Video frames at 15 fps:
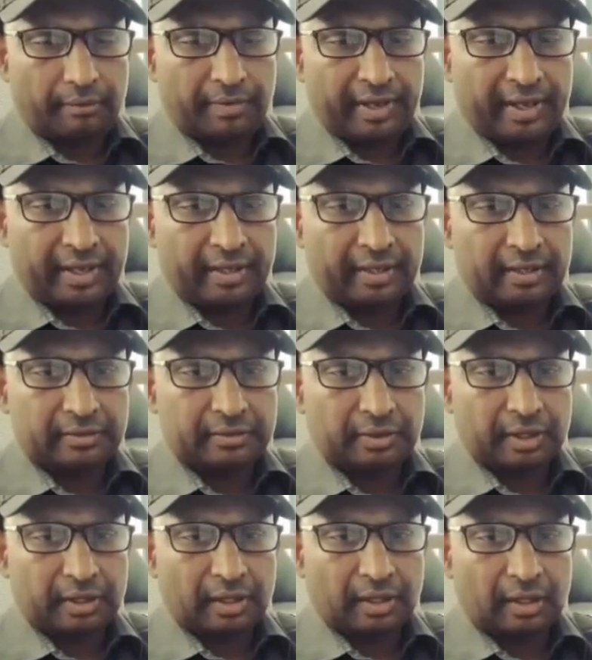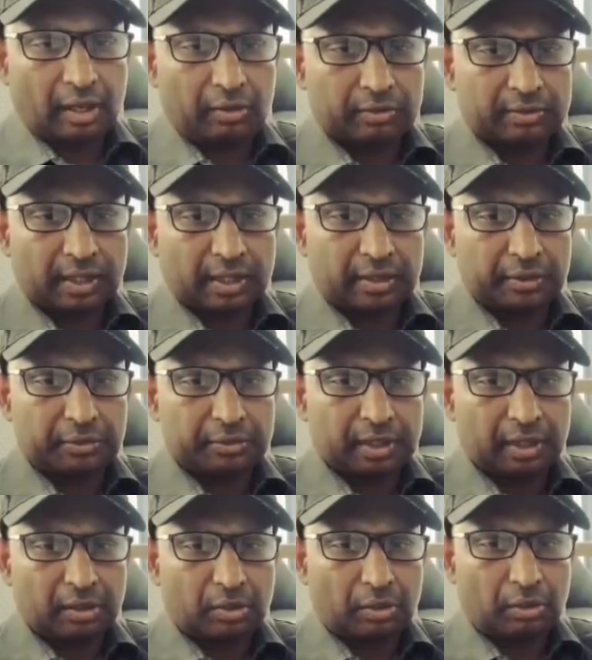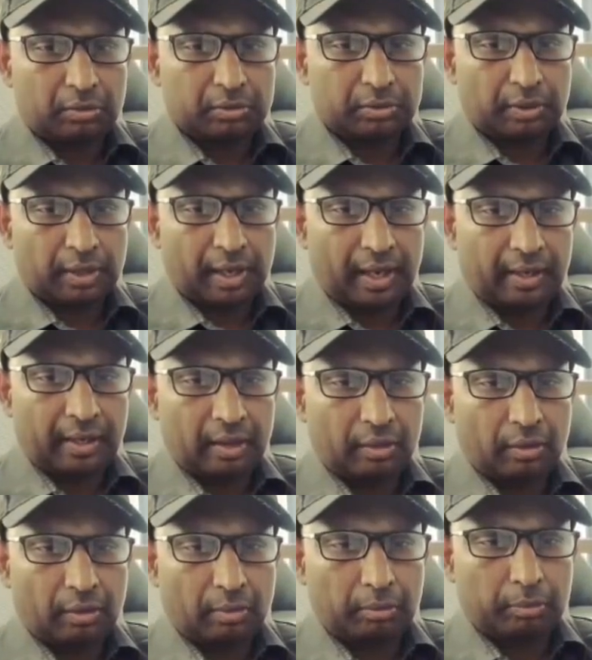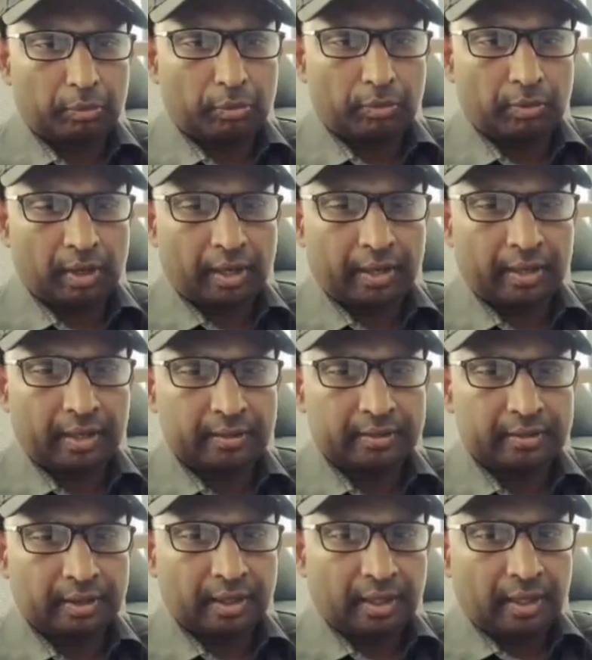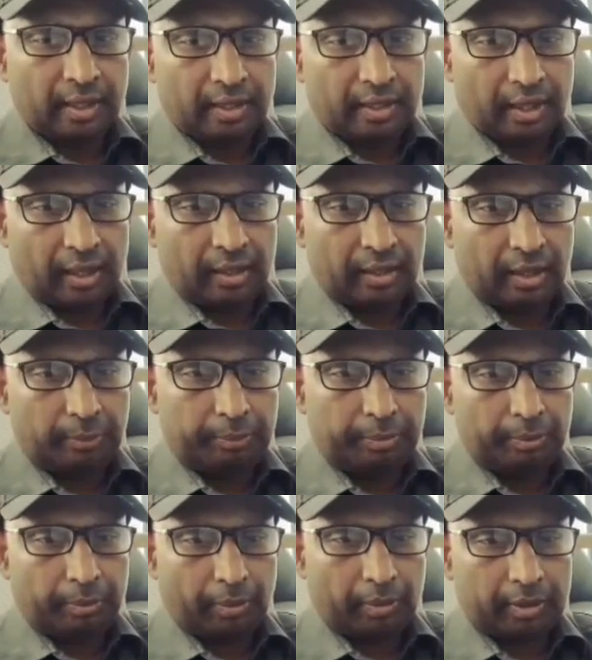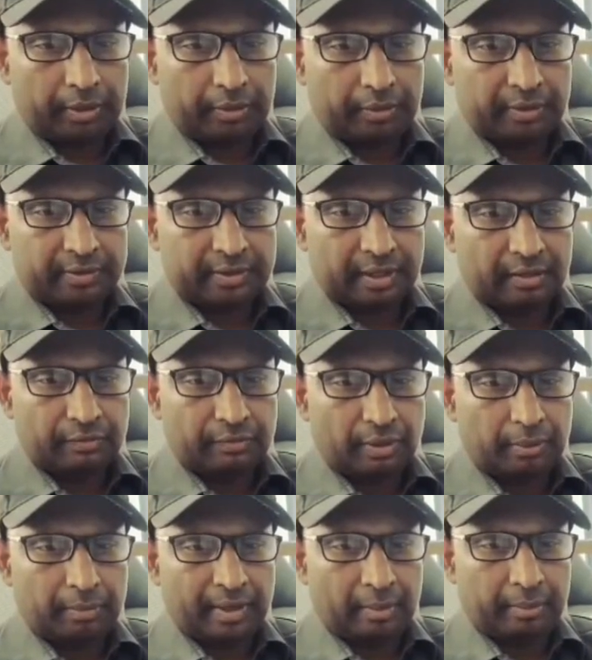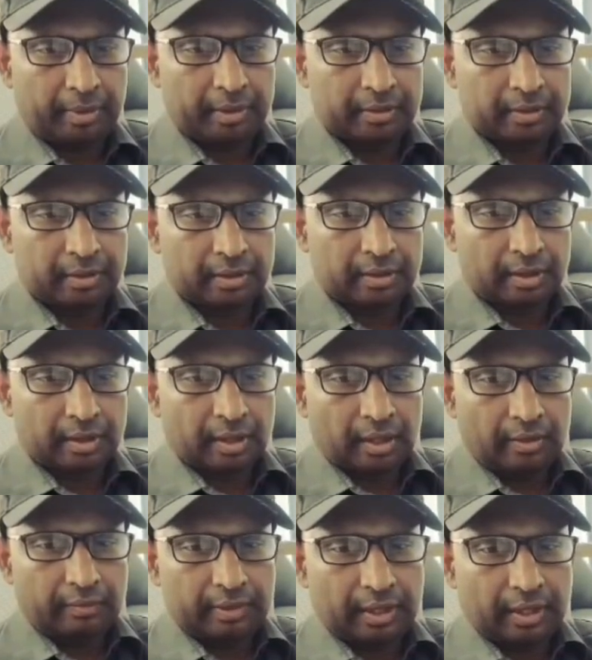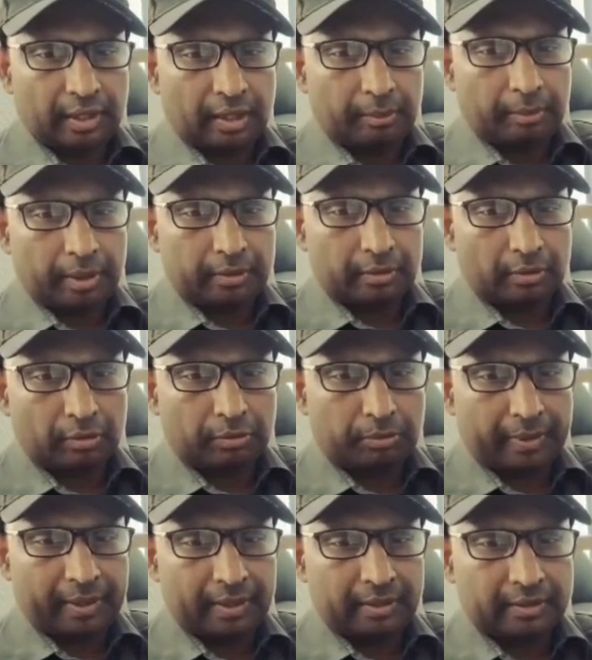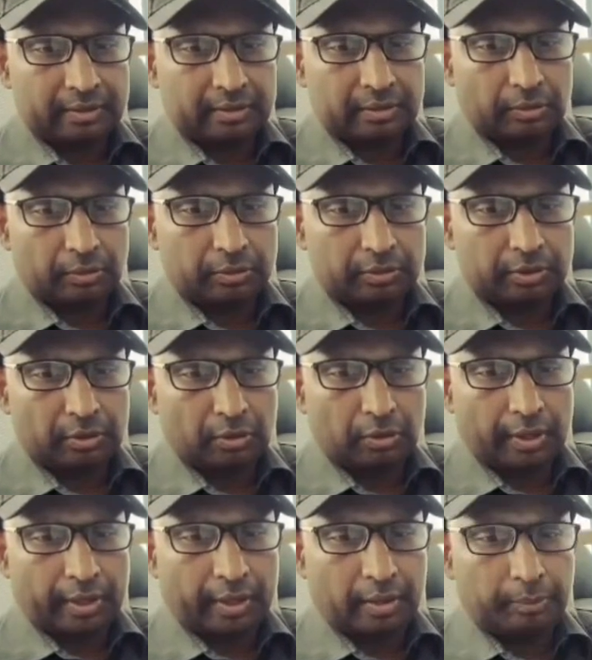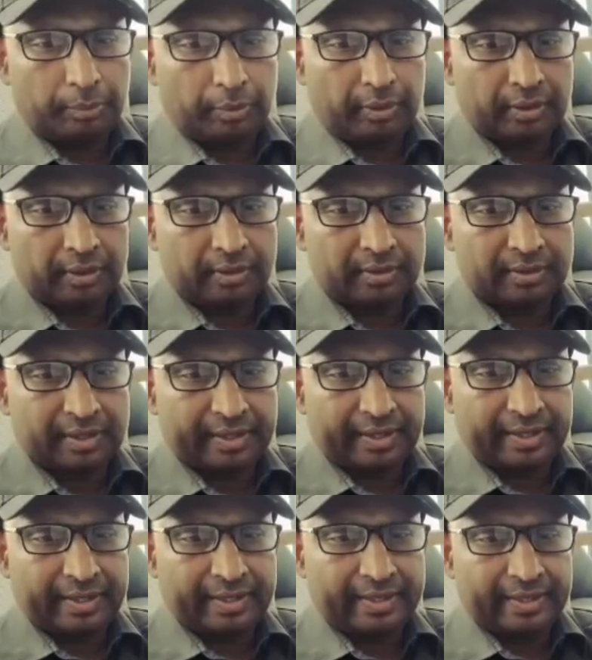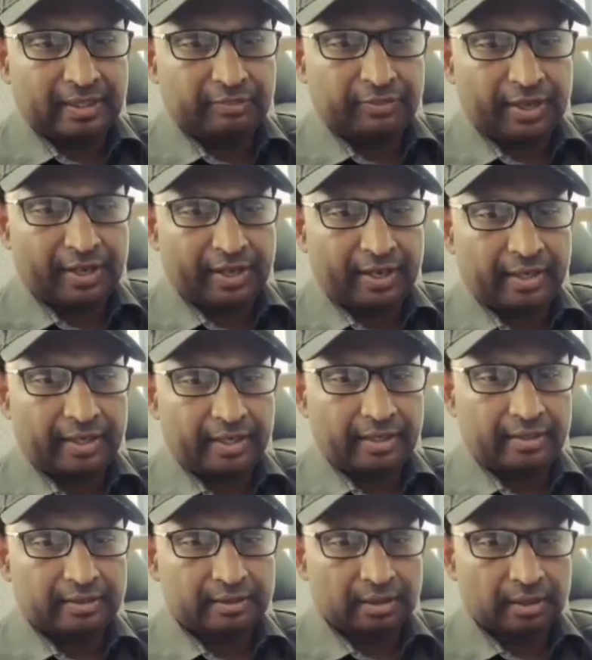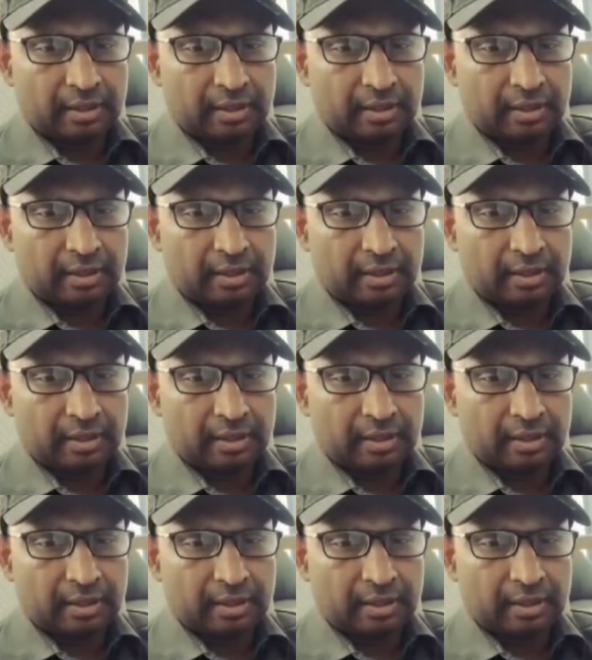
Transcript: Wearing insulated gloves and using tongs to handle or move dry ice can help protect your skin from damage. With a temperature of minus 109.3 degrees Fahrenheit,